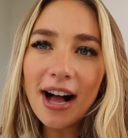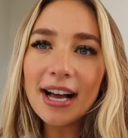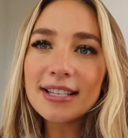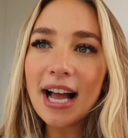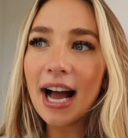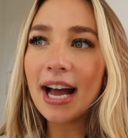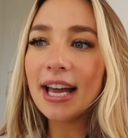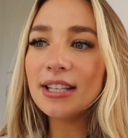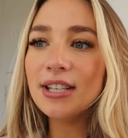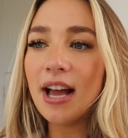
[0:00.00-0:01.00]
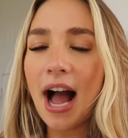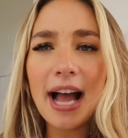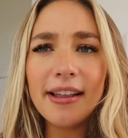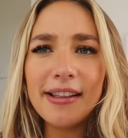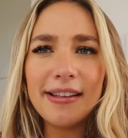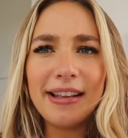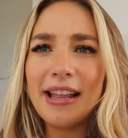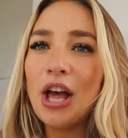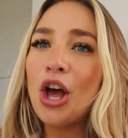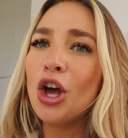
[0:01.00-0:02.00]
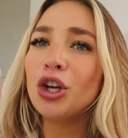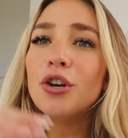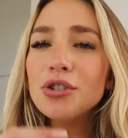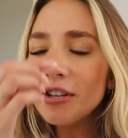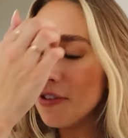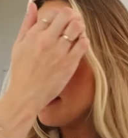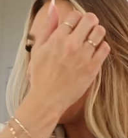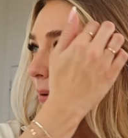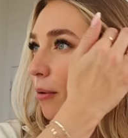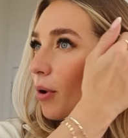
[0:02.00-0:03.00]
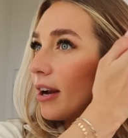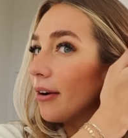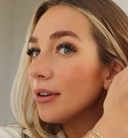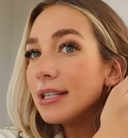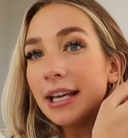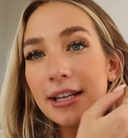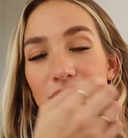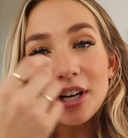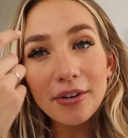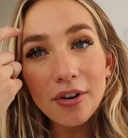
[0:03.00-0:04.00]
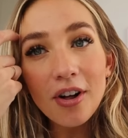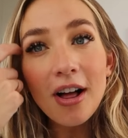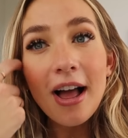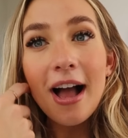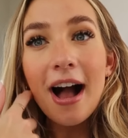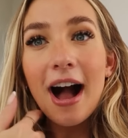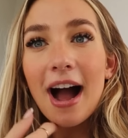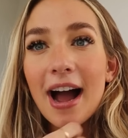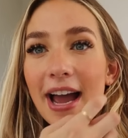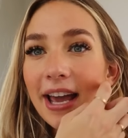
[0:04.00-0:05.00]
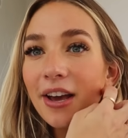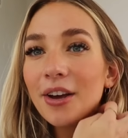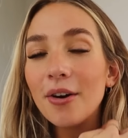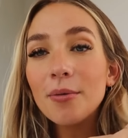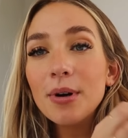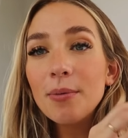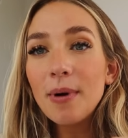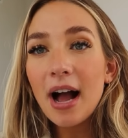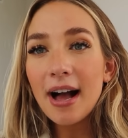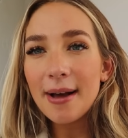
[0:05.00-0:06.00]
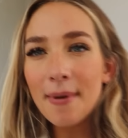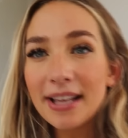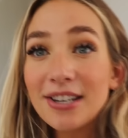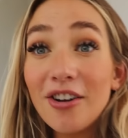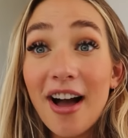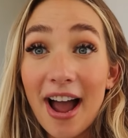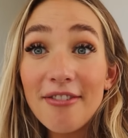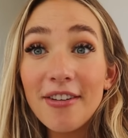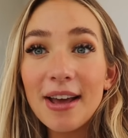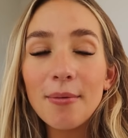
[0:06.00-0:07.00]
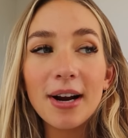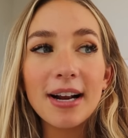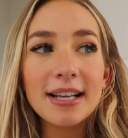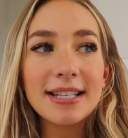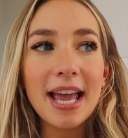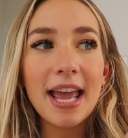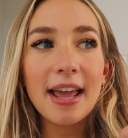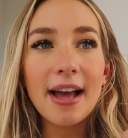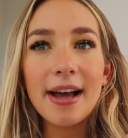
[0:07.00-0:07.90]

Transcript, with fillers: class, I, I Usually for like my workout routine in general, I go to a, um, it's called High Fit where it's like